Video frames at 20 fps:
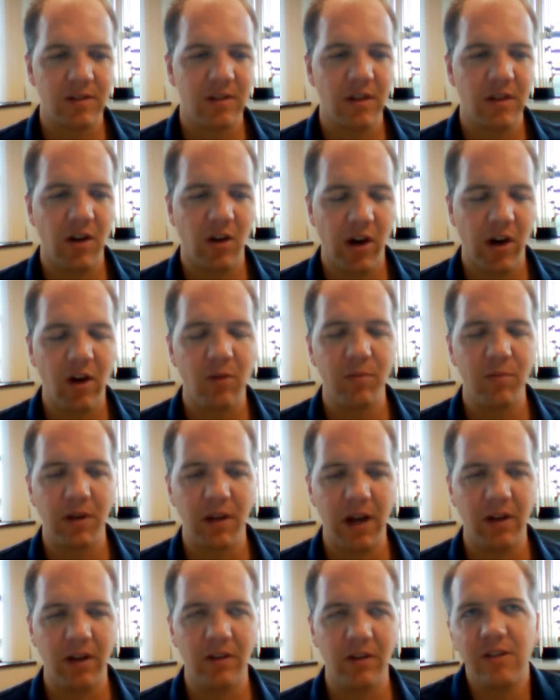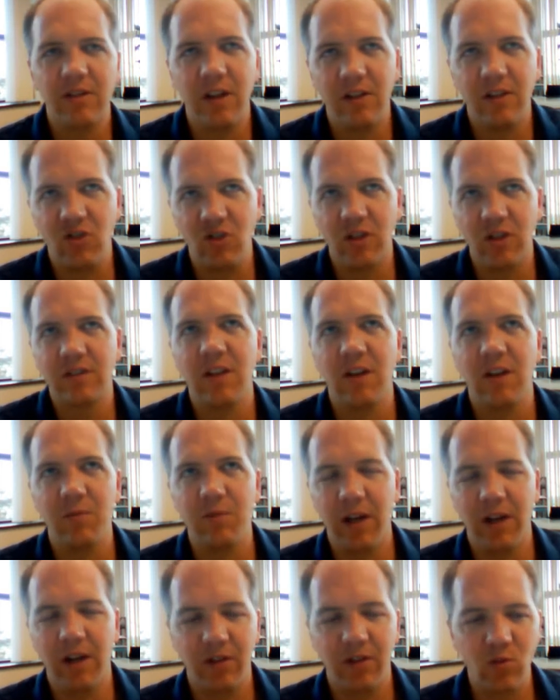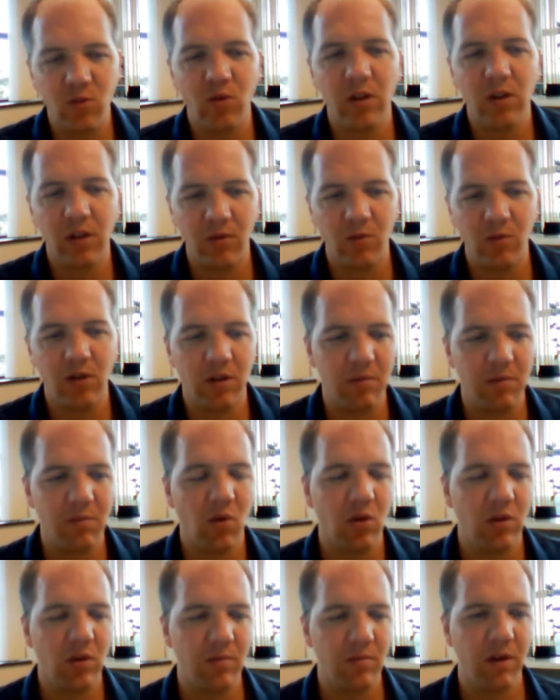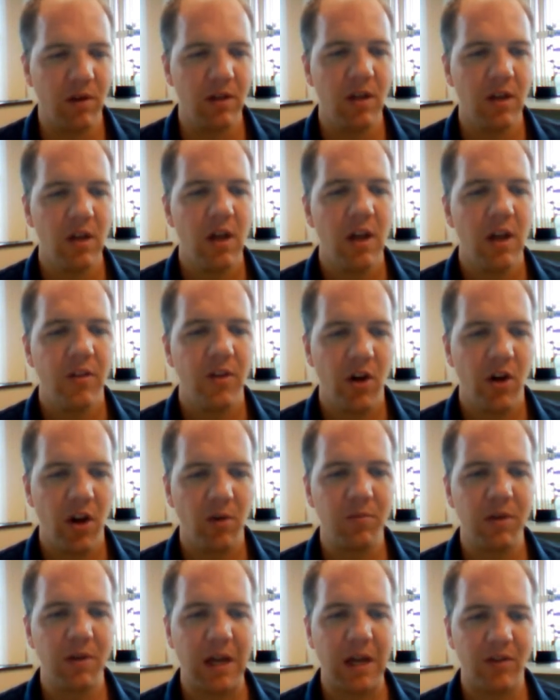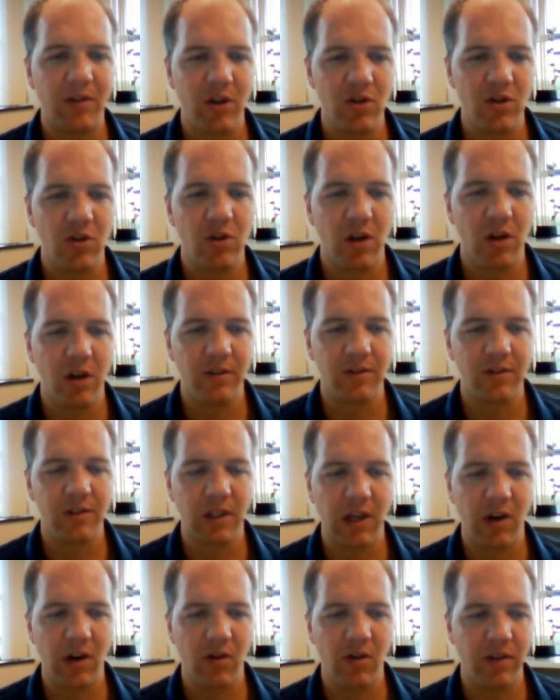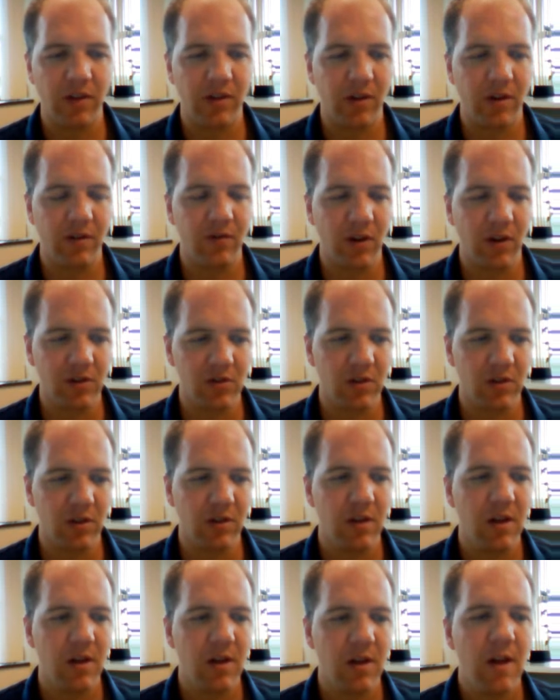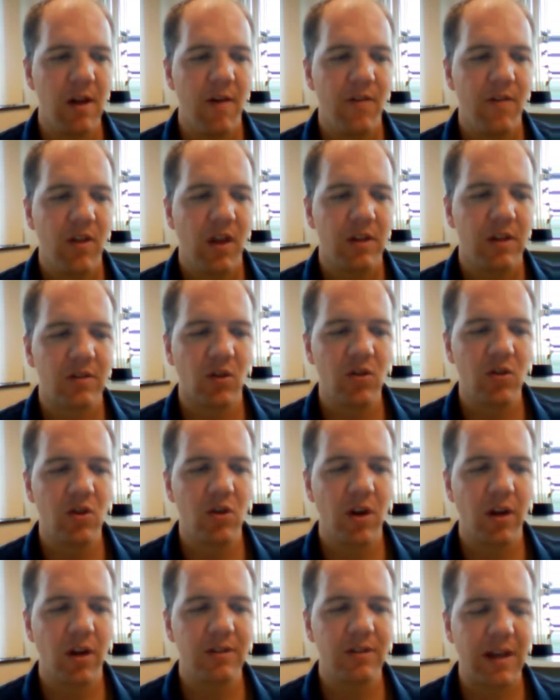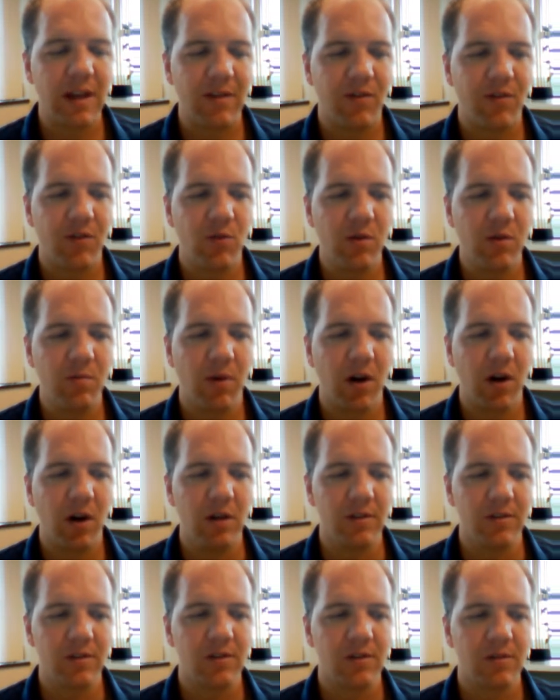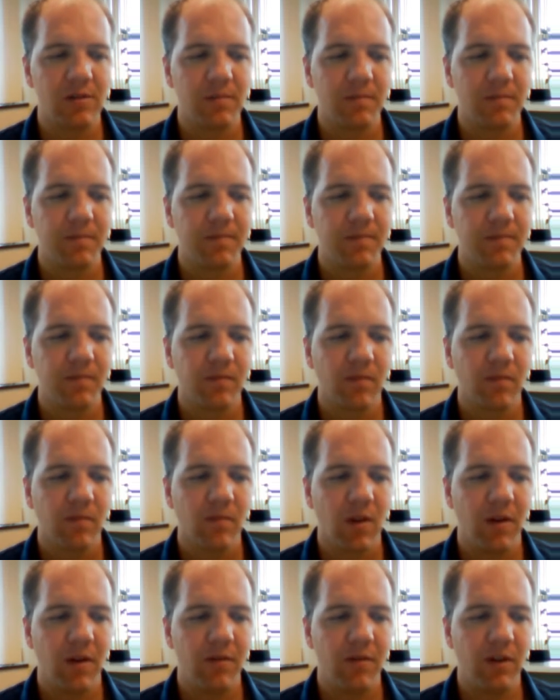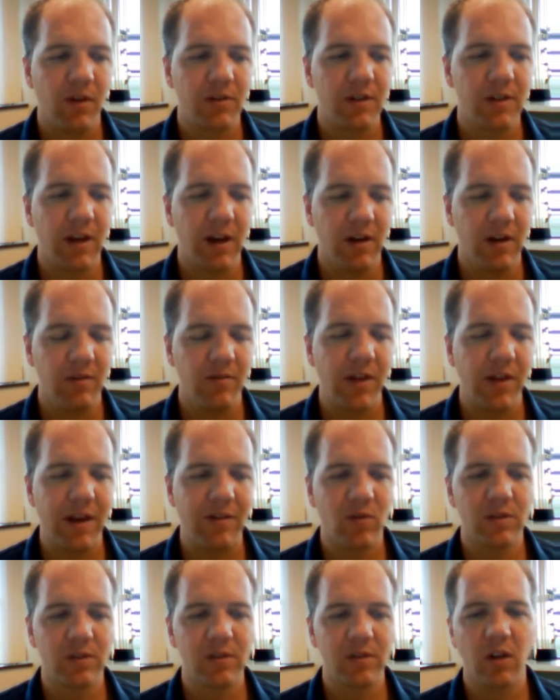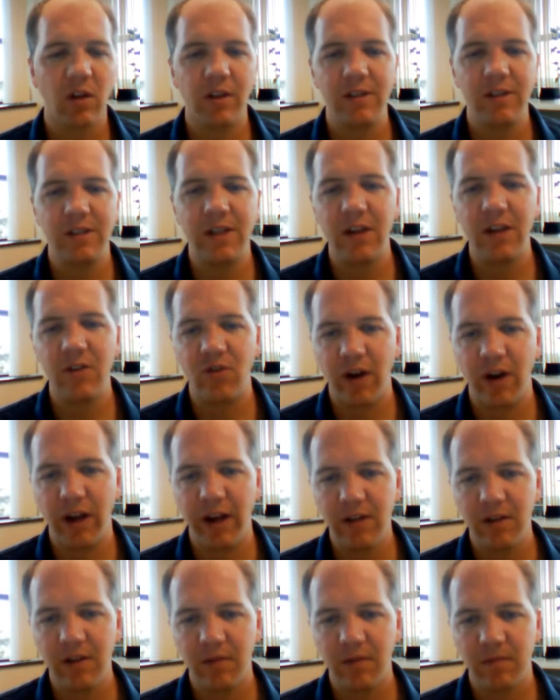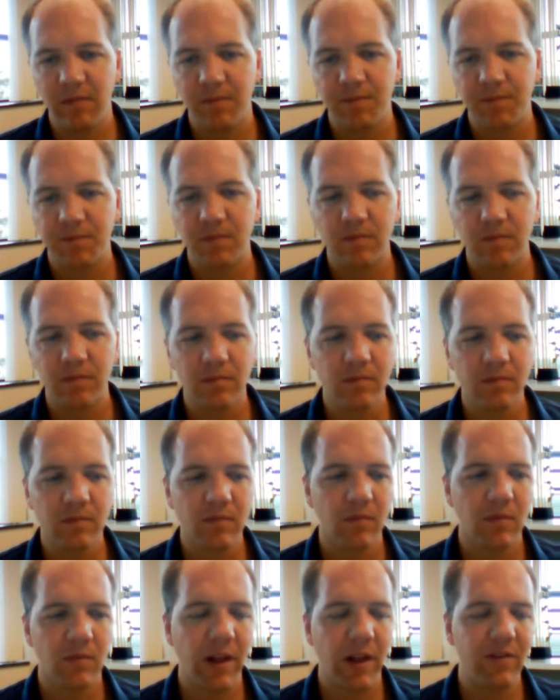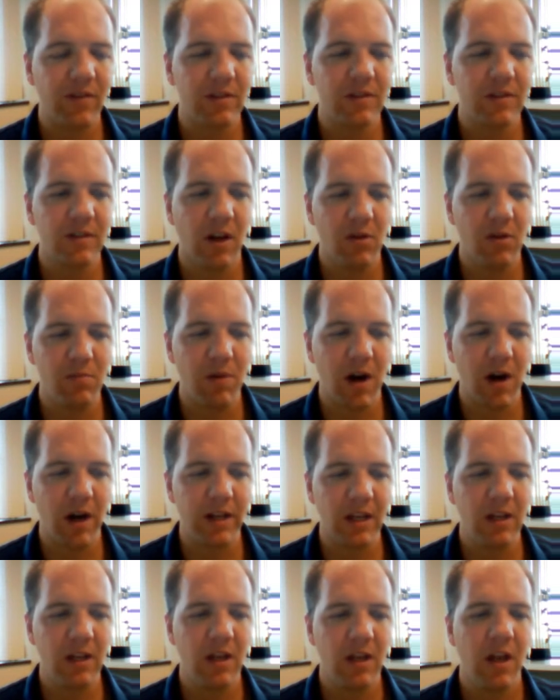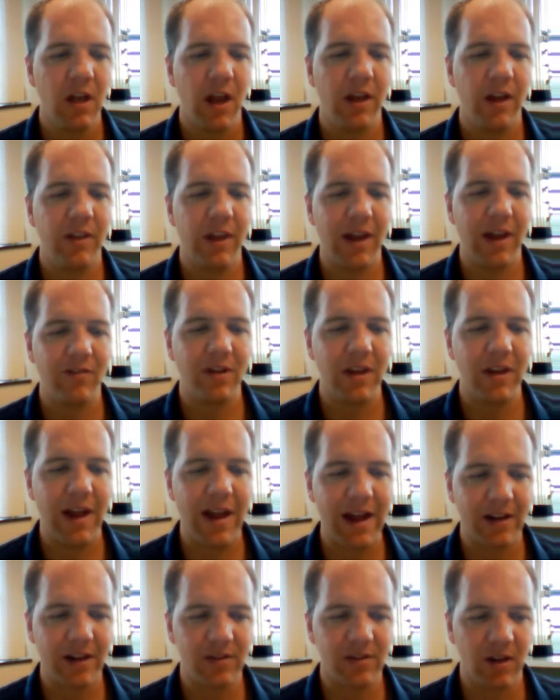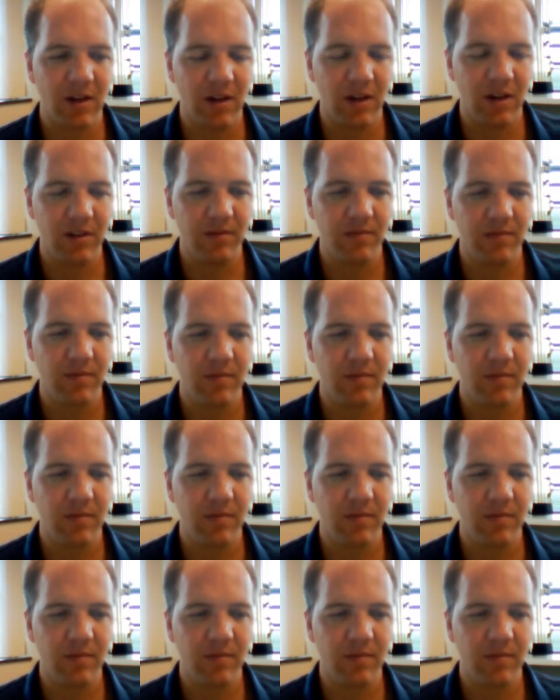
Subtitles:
they're helping out. It's not just helping out, they're really, really important, but they're helping out the neurons to carry out their function. So neurons have three parts of their cell. They have what's called a dendrite, they have a cell body, and they have an axon.